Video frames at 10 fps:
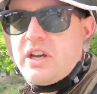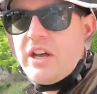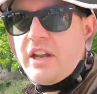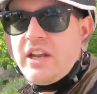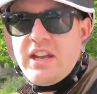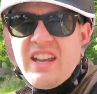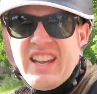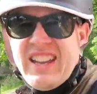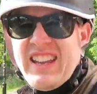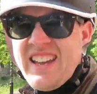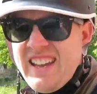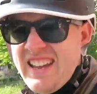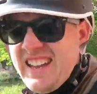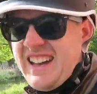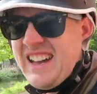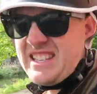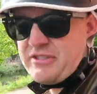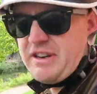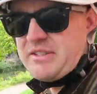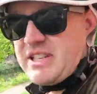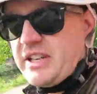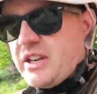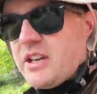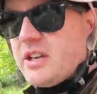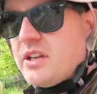on as around here.